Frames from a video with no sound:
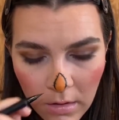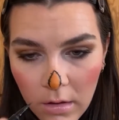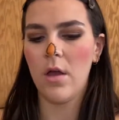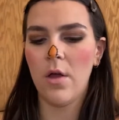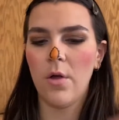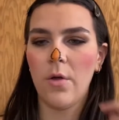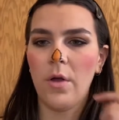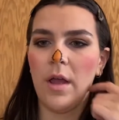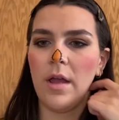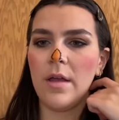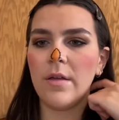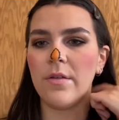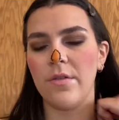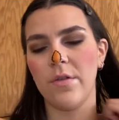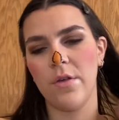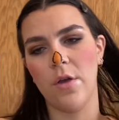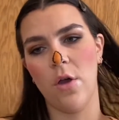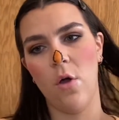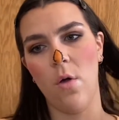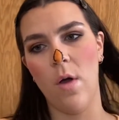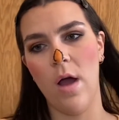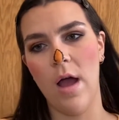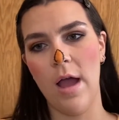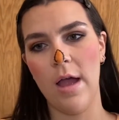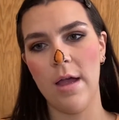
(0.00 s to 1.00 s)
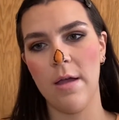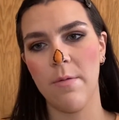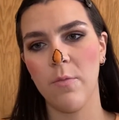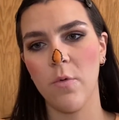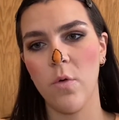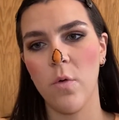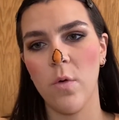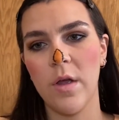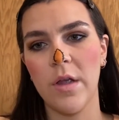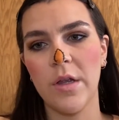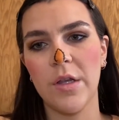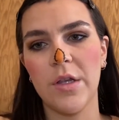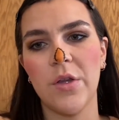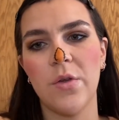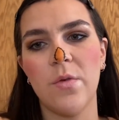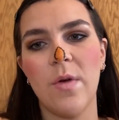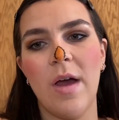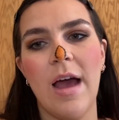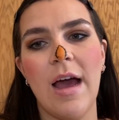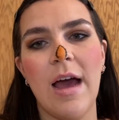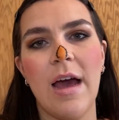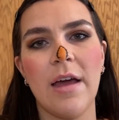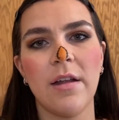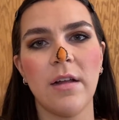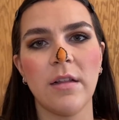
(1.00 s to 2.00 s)
Okay, so I am going to
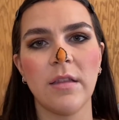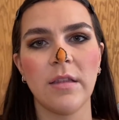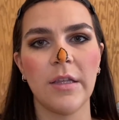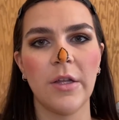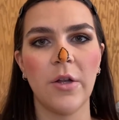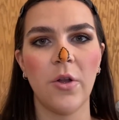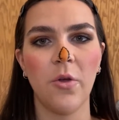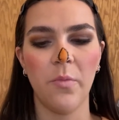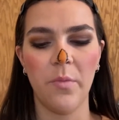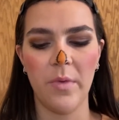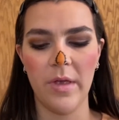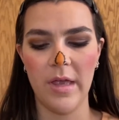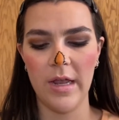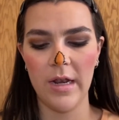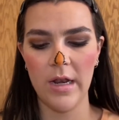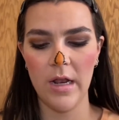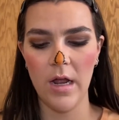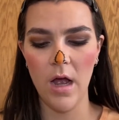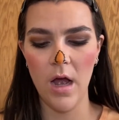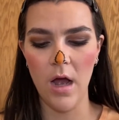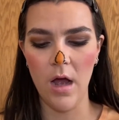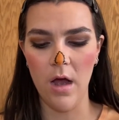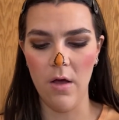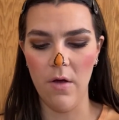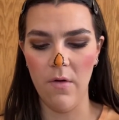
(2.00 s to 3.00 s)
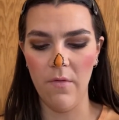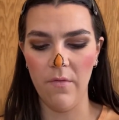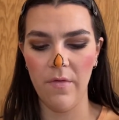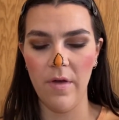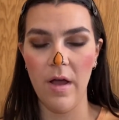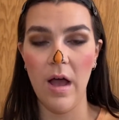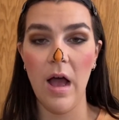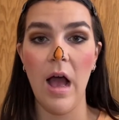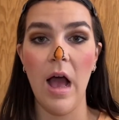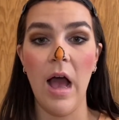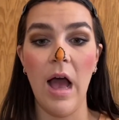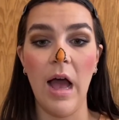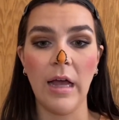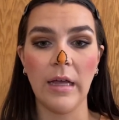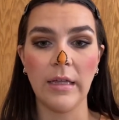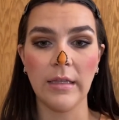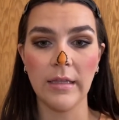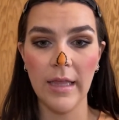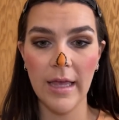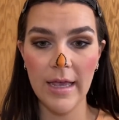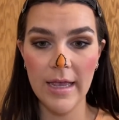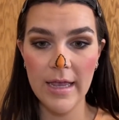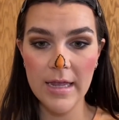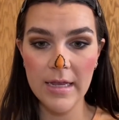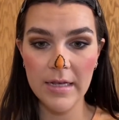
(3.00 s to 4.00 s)
add a little bit of
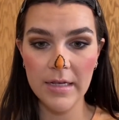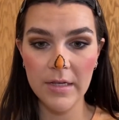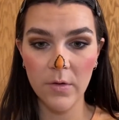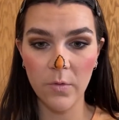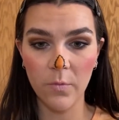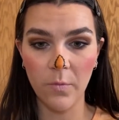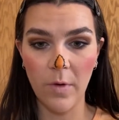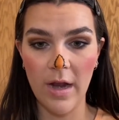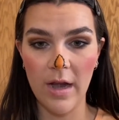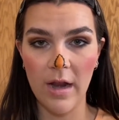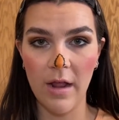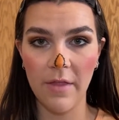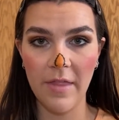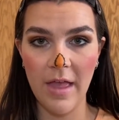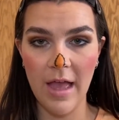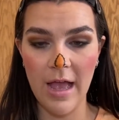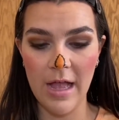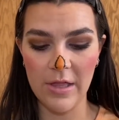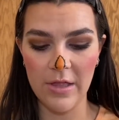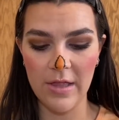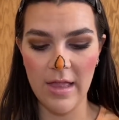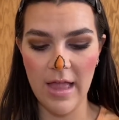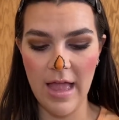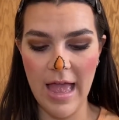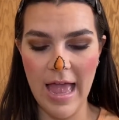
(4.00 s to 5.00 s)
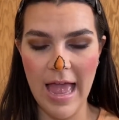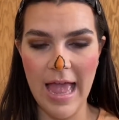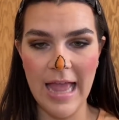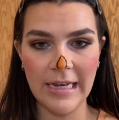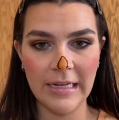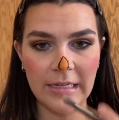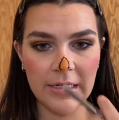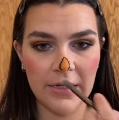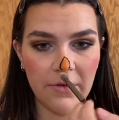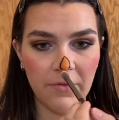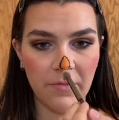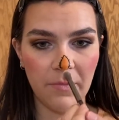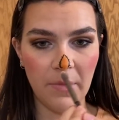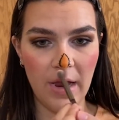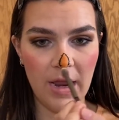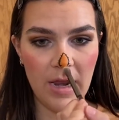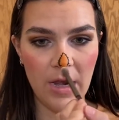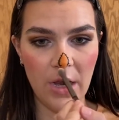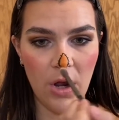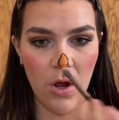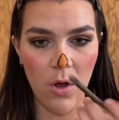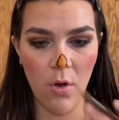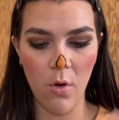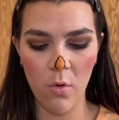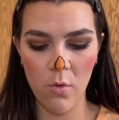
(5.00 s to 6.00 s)
highlight right on the end of my
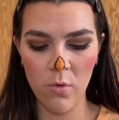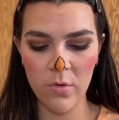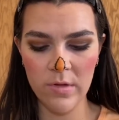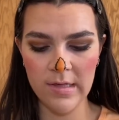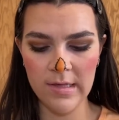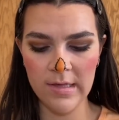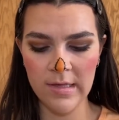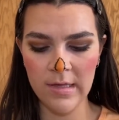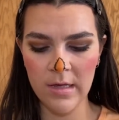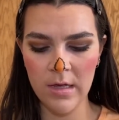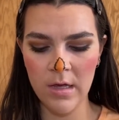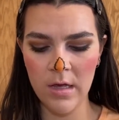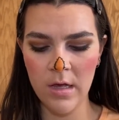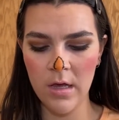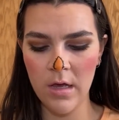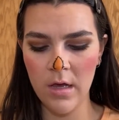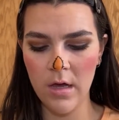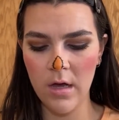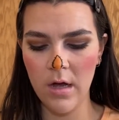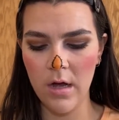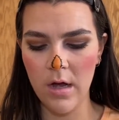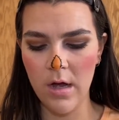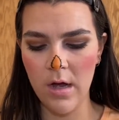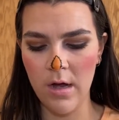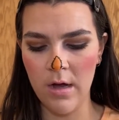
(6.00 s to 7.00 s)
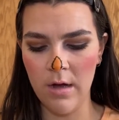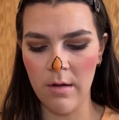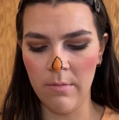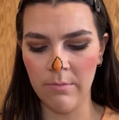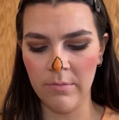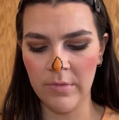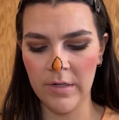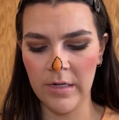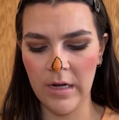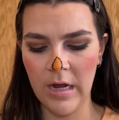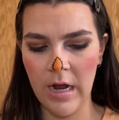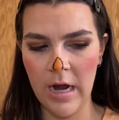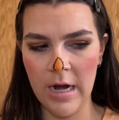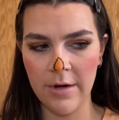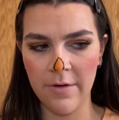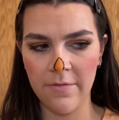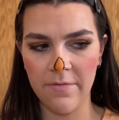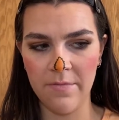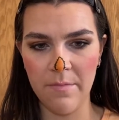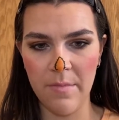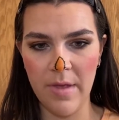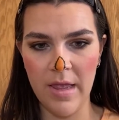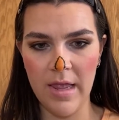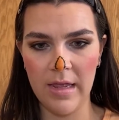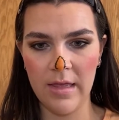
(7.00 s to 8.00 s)
nose to kind
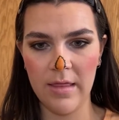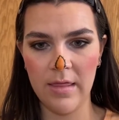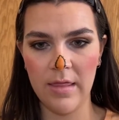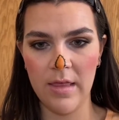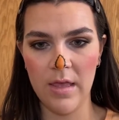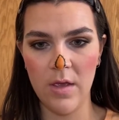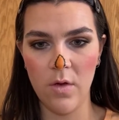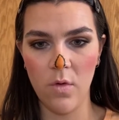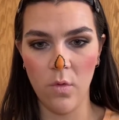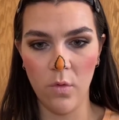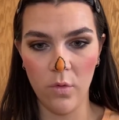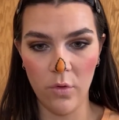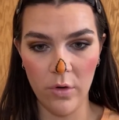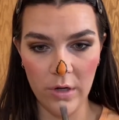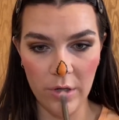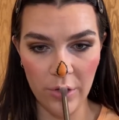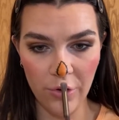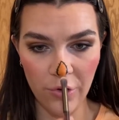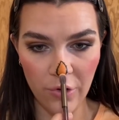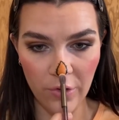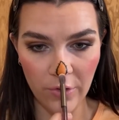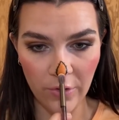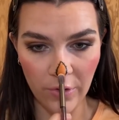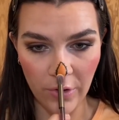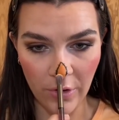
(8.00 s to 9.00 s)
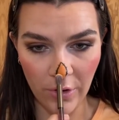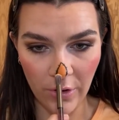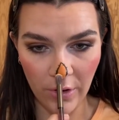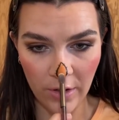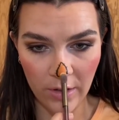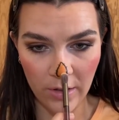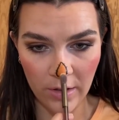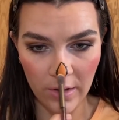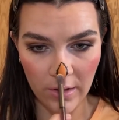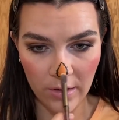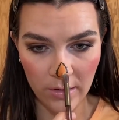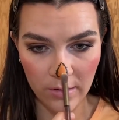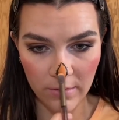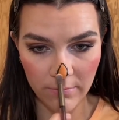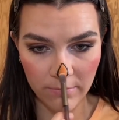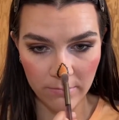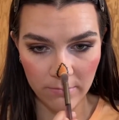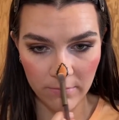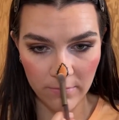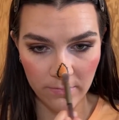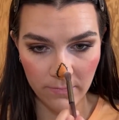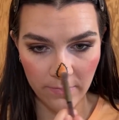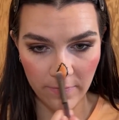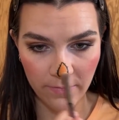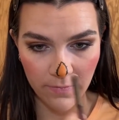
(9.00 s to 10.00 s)
of make the orange look
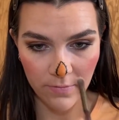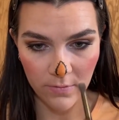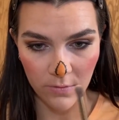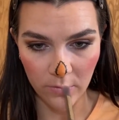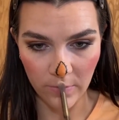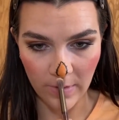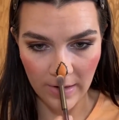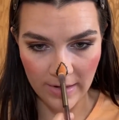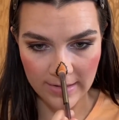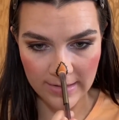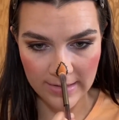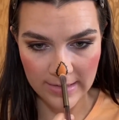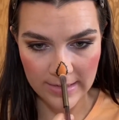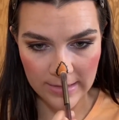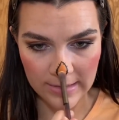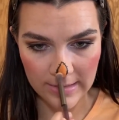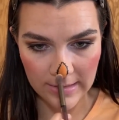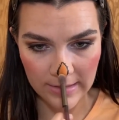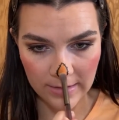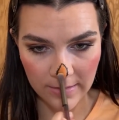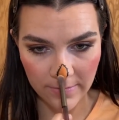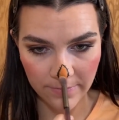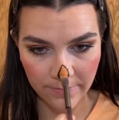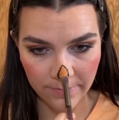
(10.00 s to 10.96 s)
fluorescent